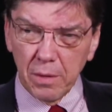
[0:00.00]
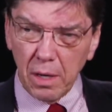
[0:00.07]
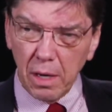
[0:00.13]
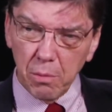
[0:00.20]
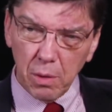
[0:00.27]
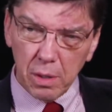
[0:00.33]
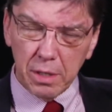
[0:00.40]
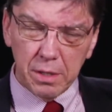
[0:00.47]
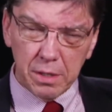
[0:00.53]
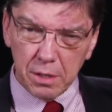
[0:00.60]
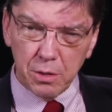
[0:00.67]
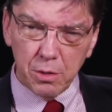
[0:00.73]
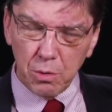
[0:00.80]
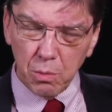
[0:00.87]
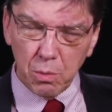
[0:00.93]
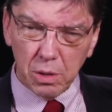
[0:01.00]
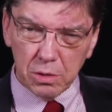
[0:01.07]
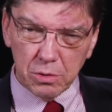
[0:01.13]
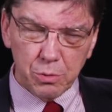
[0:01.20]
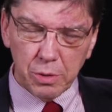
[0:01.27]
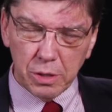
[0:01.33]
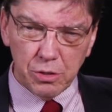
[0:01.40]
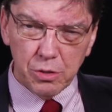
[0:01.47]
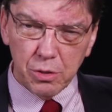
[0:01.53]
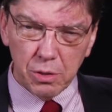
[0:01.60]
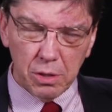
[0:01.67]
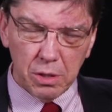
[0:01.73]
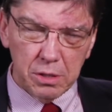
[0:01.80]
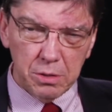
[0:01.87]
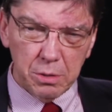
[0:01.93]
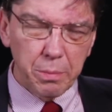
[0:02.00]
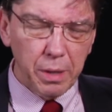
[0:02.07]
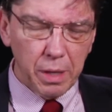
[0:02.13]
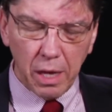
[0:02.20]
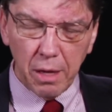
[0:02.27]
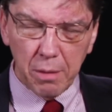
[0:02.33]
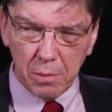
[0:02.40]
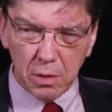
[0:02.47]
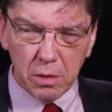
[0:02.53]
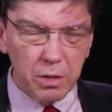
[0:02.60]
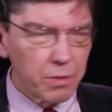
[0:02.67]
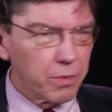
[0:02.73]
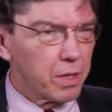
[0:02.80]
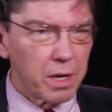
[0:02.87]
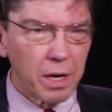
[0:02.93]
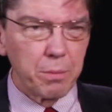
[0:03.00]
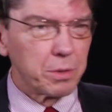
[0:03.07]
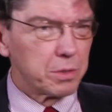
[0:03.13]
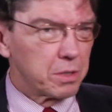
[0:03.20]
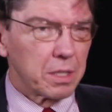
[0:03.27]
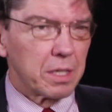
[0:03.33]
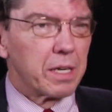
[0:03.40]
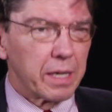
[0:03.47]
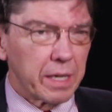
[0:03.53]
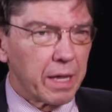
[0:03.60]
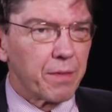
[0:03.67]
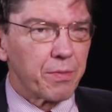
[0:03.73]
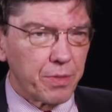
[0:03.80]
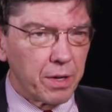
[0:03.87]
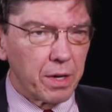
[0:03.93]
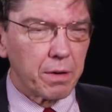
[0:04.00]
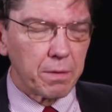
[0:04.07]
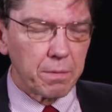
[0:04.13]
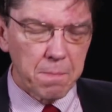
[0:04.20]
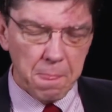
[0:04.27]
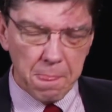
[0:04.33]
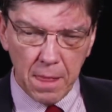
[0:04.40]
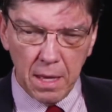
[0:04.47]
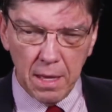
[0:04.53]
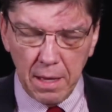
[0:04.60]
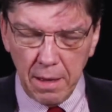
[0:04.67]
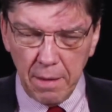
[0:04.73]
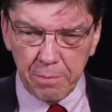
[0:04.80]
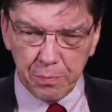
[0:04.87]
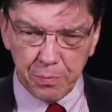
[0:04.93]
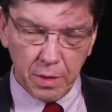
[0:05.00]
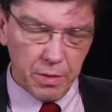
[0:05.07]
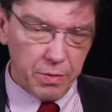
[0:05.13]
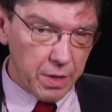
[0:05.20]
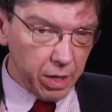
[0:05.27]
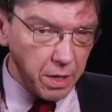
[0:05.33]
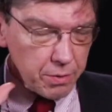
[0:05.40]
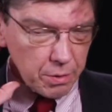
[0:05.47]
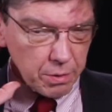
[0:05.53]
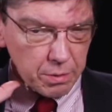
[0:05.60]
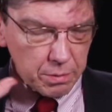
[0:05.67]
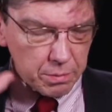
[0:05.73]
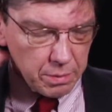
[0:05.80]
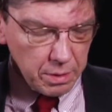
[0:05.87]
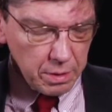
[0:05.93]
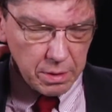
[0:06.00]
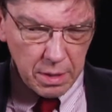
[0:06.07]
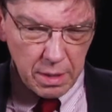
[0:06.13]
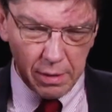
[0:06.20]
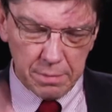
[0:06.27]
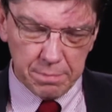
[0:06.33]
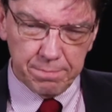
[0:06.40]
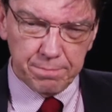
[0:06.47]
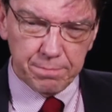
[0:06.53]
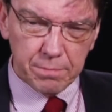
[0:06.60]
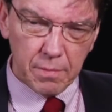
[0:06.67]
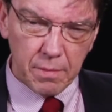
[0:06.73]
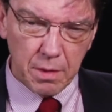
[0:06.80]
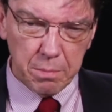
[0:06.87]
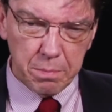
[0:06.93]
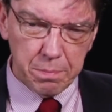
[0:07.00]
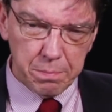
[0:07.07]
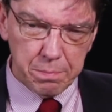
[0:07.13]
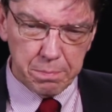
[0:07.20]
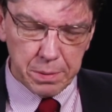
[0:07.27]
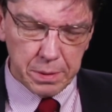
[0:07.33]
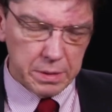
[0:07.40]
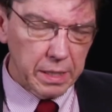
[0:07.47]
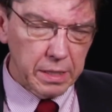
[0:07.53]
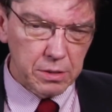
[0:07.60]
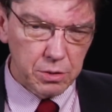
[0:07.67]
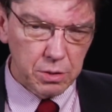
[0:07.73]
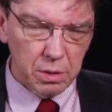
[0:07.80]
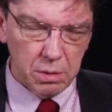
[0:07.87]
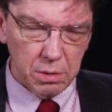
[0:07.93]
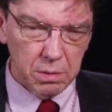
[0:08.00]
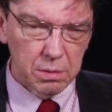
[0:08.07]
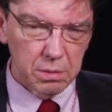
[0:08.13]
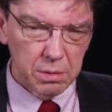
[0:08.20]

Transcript: I wanted to do the Wall Street Journal as it became clear that I wasn't going to get there. The other potential